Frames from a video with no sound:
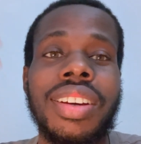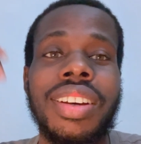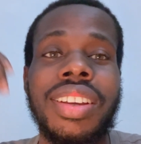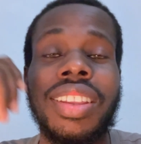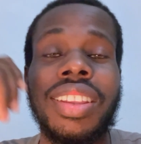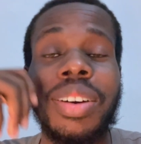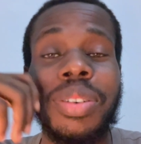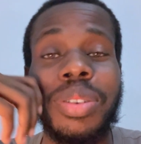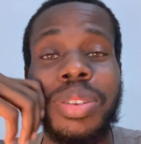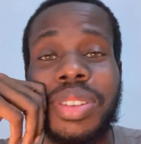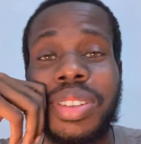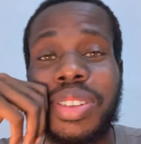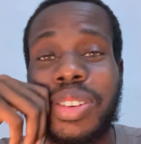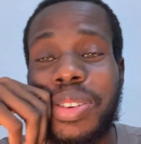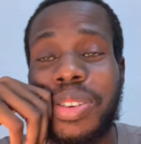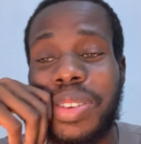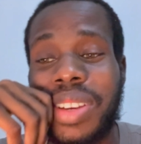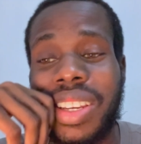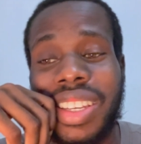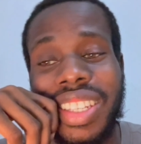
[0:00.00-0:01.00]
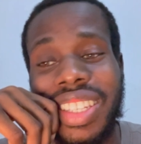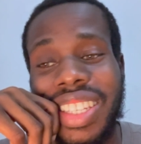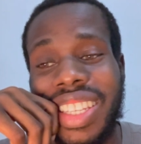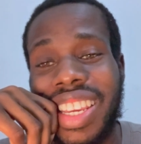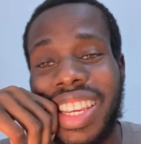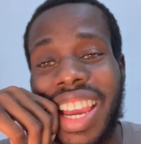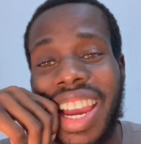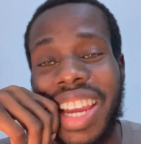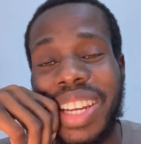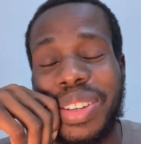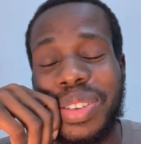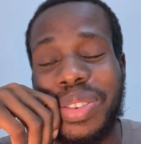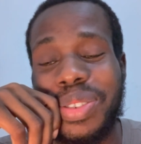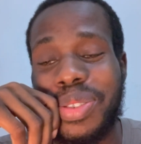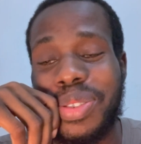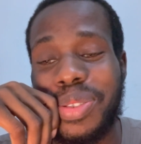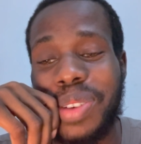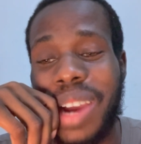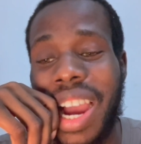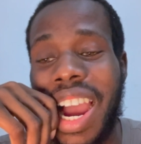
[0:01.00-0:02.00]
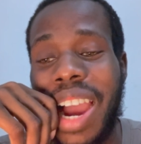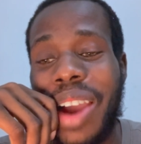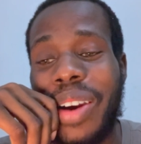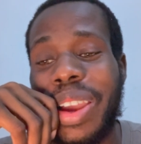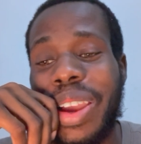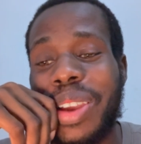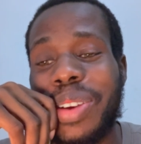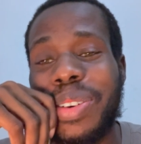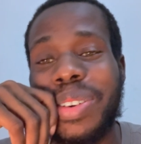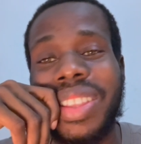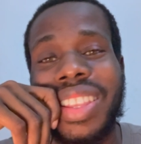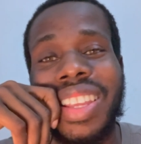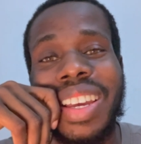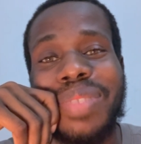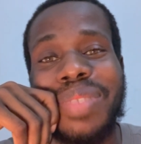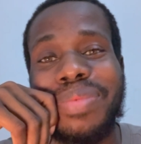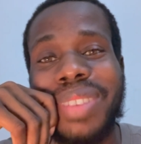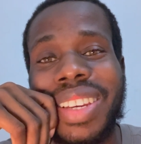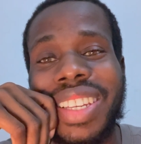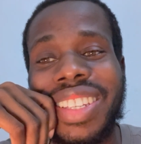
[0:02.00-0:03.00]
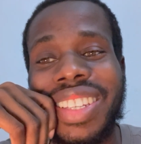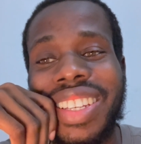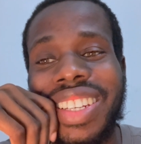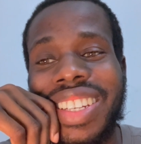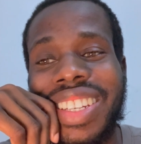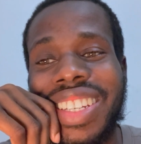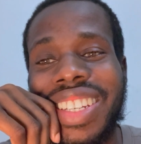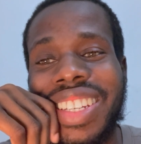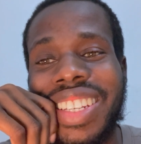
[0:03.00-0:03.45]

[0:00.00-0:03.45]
That was crazy. I don't know how I got that message.